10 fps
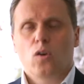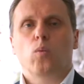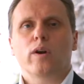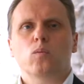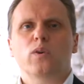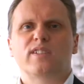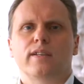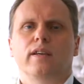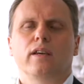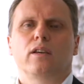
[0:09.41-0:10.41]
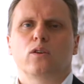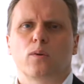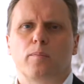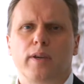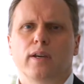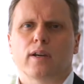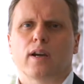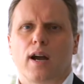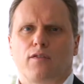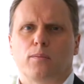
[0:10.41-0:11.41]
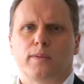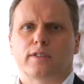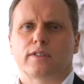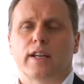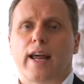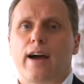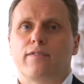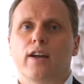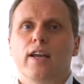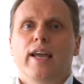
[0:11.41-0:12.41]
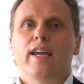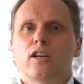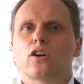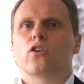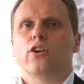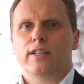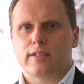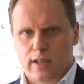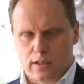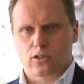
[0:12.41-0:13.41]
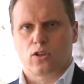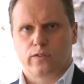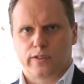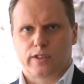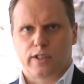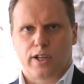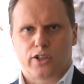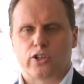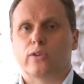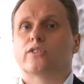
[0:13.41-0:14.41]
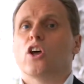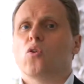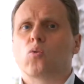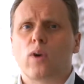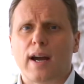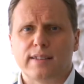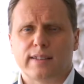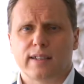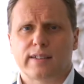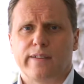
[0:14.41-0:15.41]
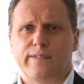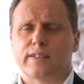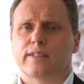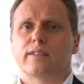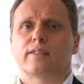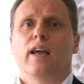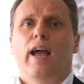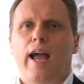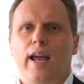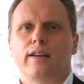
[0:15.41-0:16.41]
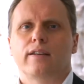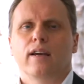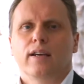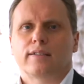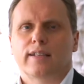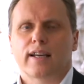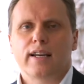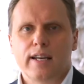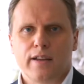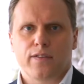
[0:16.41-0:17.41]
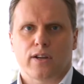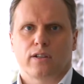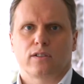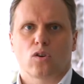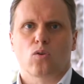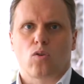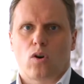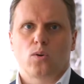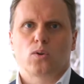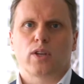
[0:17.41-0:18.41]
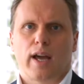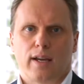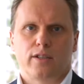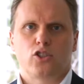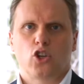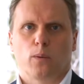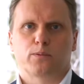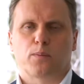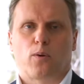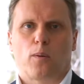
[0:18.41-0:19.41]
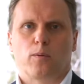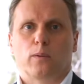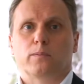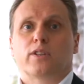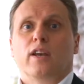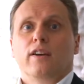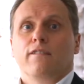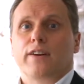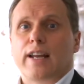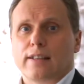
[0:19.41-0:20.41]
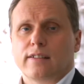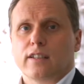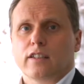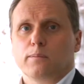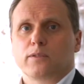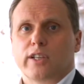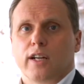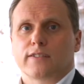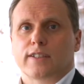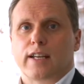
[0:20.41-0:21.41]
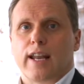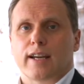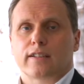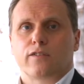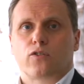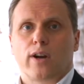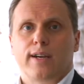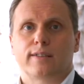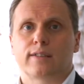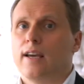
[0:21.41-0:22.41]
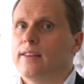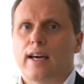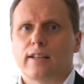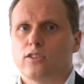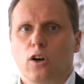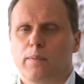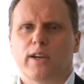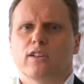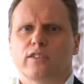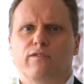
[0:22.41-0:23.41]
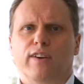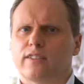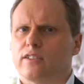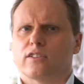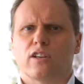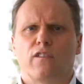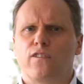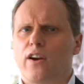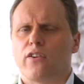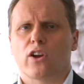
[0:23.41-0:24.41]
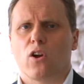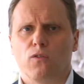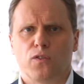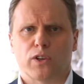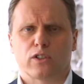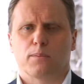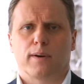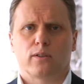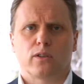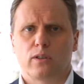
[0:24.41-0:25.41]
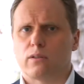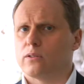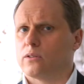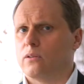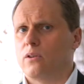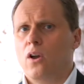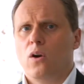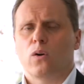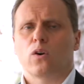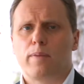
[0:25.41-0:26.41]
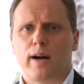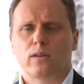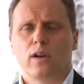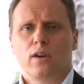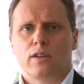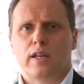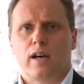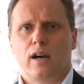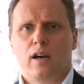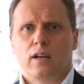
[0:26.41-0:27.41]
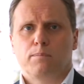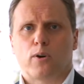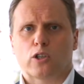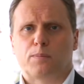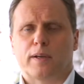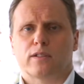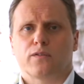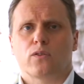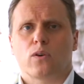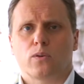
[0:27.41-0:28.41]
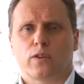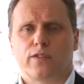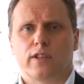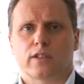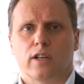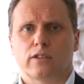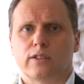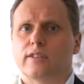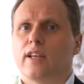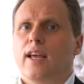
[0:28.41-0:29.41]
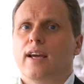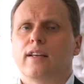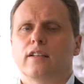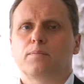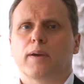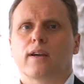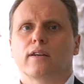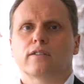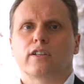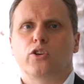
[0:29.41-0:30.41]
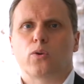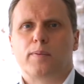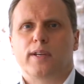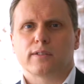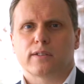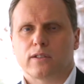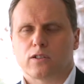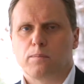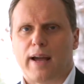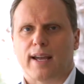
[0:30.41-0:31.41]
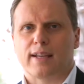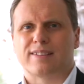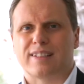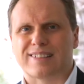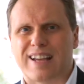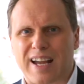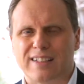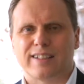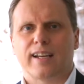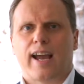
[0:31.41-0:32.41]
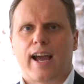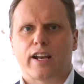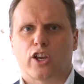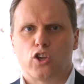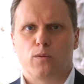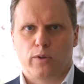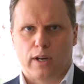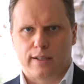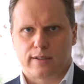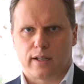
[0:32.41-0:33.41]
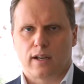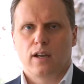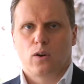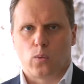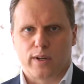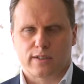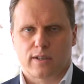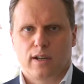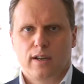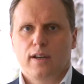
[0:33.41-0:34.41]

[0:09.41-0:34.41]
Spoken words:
When we see European governments that have increasing solvency issues, rising deficits, and significant growth and jobs problems, financing themselves at negative rates, that is not because investors are very confident about the Eurozone or about the prospects of growth of these countries. It is because the European Central Bank is disguising and accumulating risk.